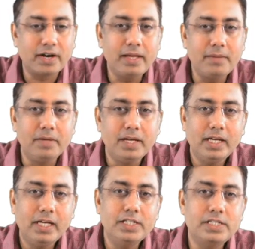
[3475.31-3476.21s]
Rhyme
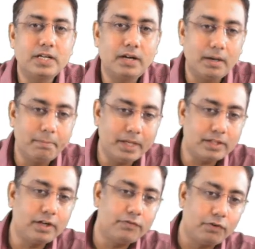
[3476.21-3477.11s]
is a
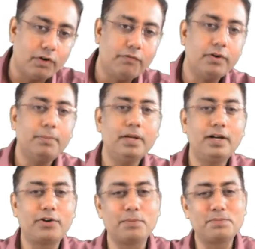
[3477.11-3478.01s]
method for
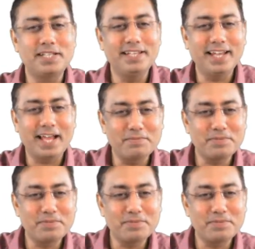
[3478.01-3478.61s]
verbal autopsy.